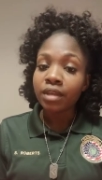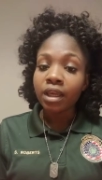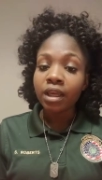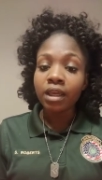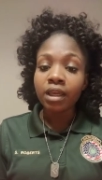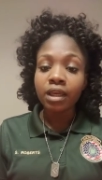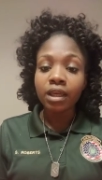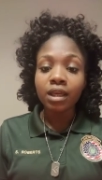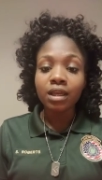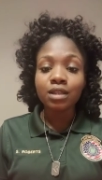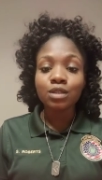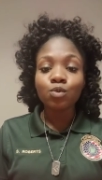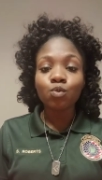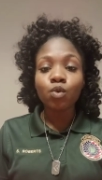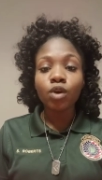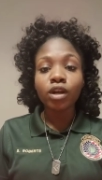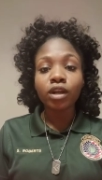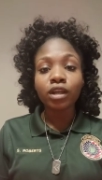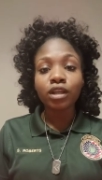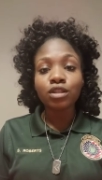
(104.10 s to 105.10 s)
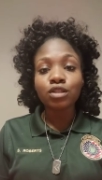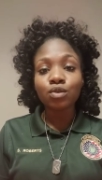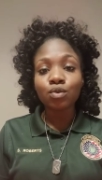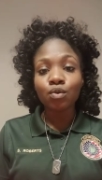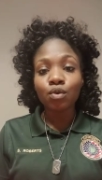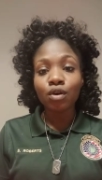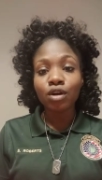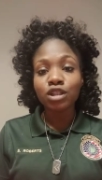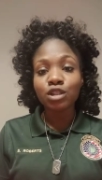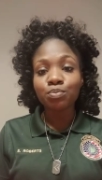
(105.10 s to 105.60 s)
He is working
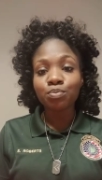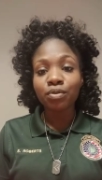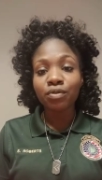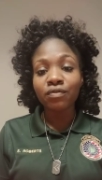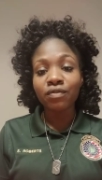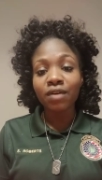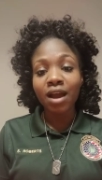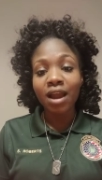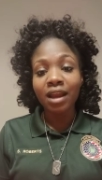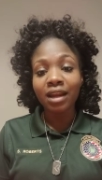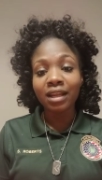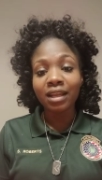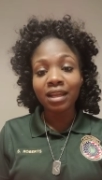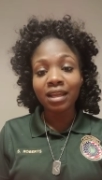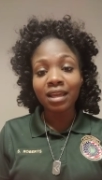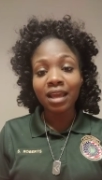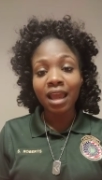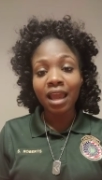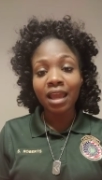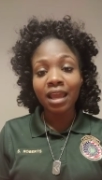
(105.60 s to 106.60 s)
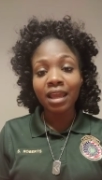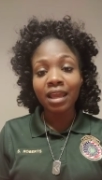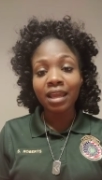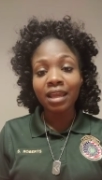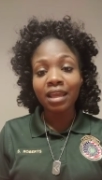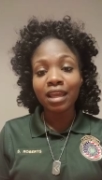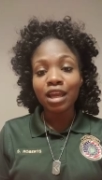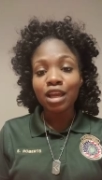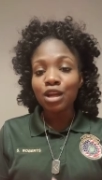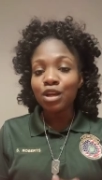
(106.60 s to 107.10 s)
towards providing
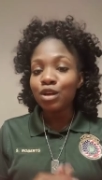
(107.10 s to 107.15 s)
a